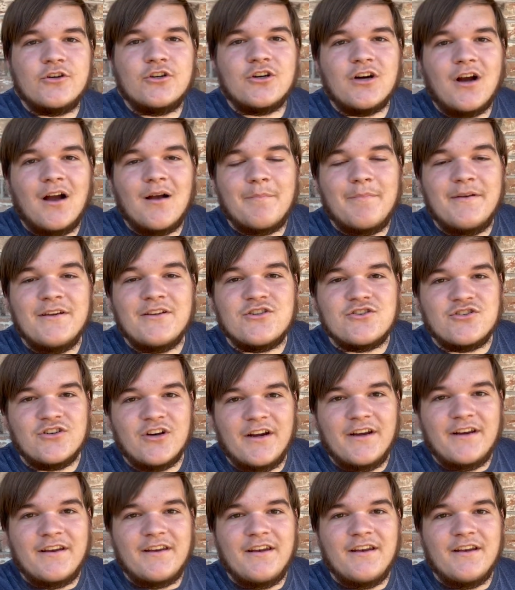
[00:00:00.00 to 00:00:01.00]
Crappie
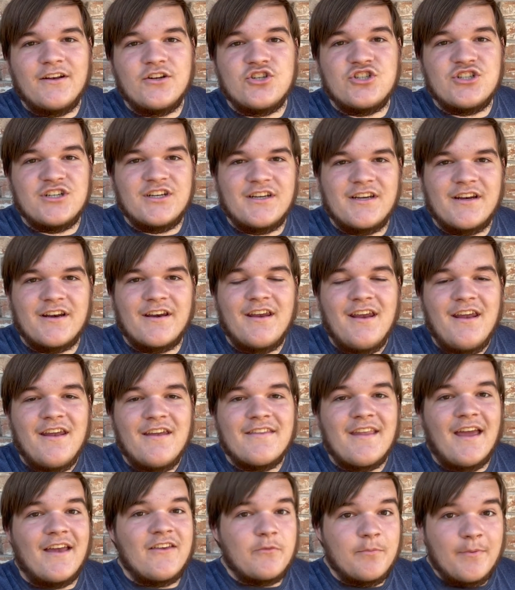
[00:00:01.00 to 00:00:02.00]
Strike King jig
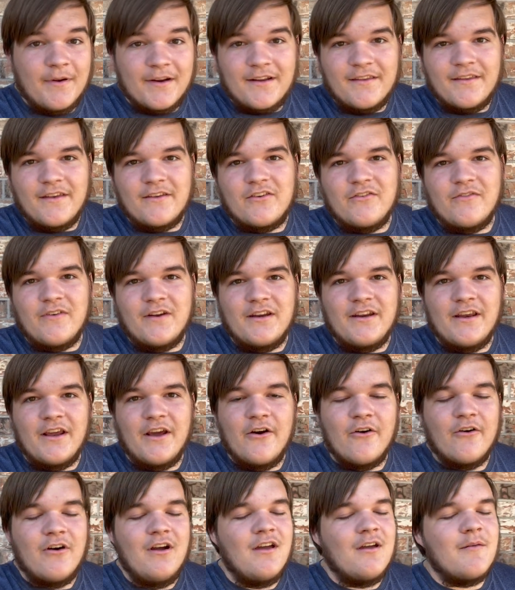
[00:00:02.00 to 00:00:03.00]
that's been in this
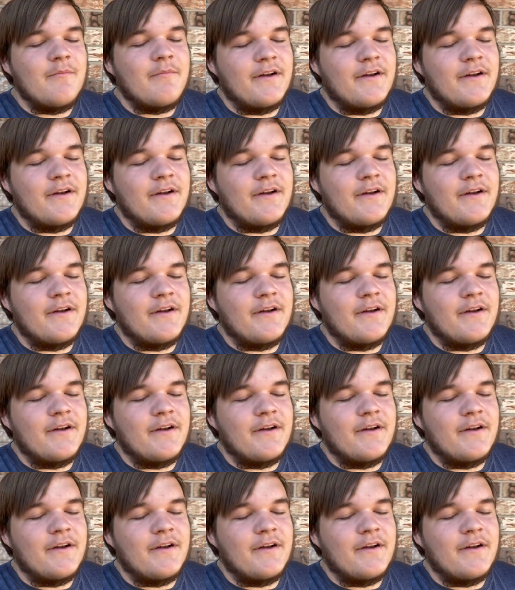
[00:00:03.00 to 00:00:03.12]
video,